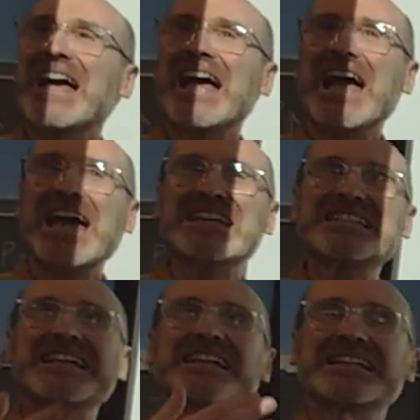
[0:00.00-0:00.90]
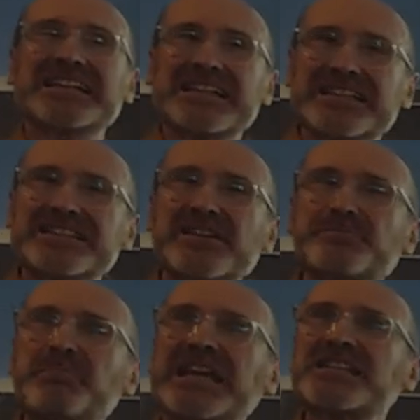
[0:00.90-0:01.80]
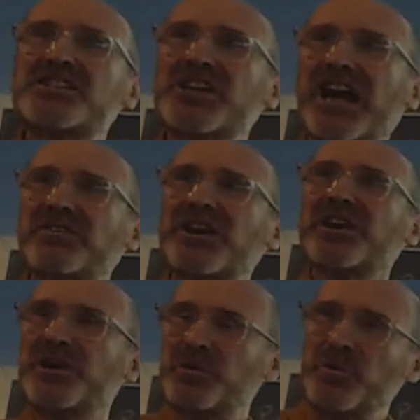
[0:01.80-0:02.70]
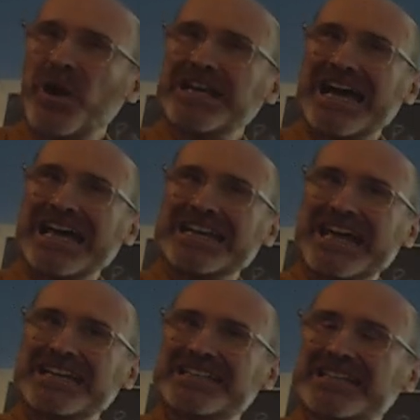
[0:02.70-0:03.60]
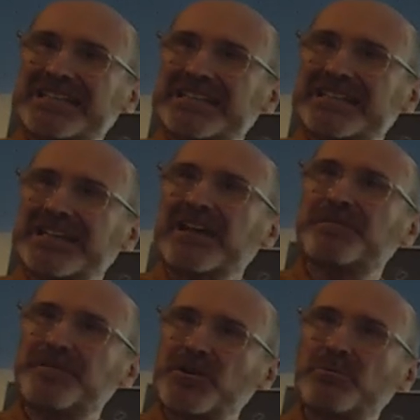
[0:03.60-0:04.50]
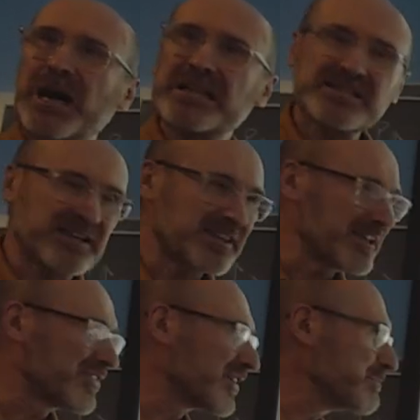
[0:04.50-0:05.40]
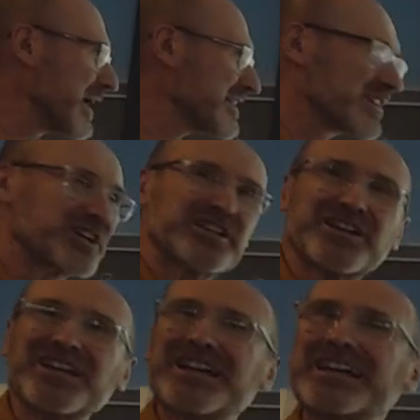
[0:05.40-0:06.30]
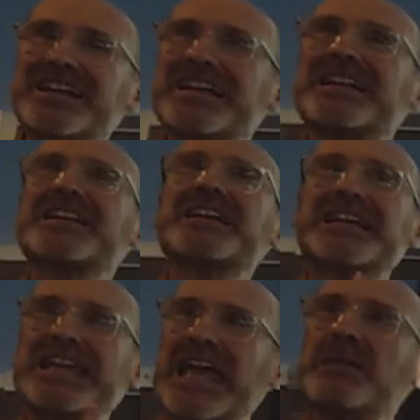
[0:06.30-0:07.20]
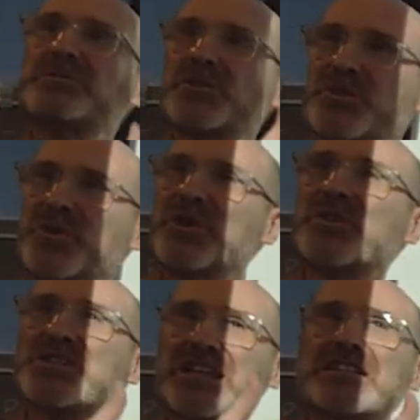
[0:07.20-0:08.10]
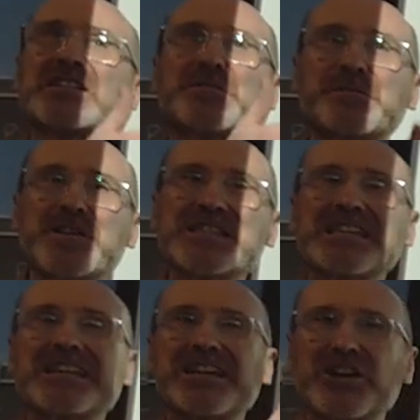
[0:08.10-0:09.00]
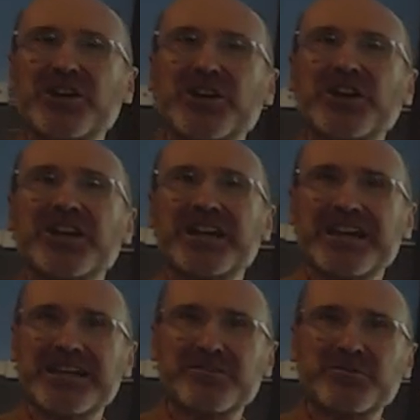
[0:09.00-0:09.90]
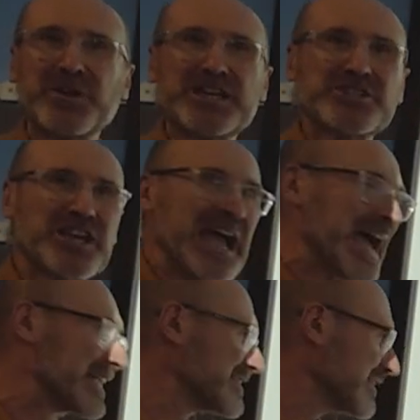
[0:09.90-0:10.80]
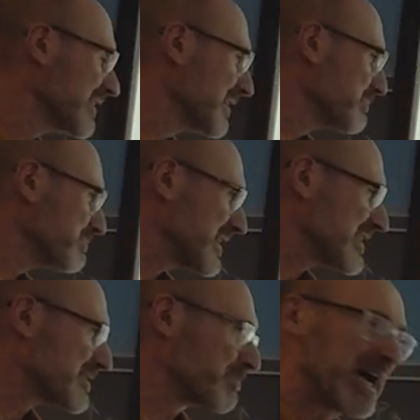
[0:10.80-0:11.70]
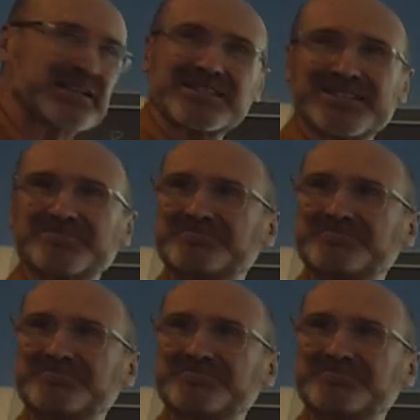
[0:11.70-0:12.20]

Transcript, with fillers: And they've met each other when Annette, a few months, I think three months earlier, came to New York City to visit her Rich and Mrs. Martin.